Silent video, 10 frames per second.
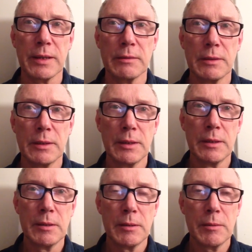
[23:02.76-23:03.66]
now,
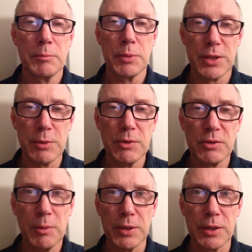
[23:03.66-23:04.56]
but there is
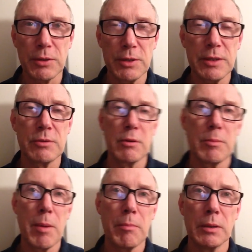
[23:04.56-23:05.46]
something you need to
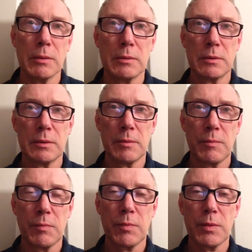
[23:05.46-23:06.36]
remember.
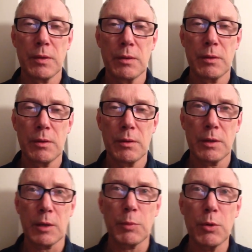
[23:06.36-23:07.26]

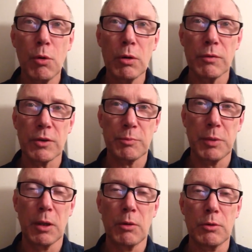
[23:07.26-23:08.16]
That we all of us
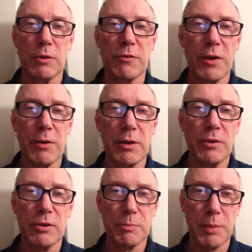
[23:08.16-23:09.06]
belong to a very
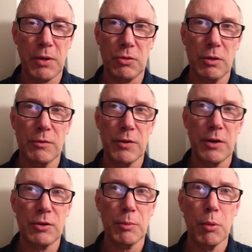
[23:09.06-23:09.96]
special and
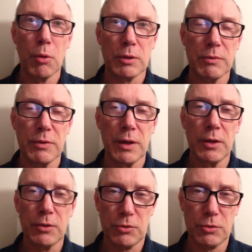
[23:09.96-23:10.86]
very supportive
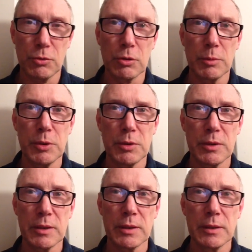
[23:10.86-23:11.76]
school
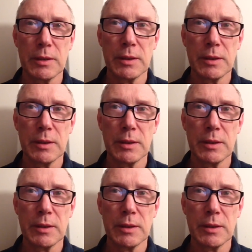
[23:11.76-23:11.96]
community.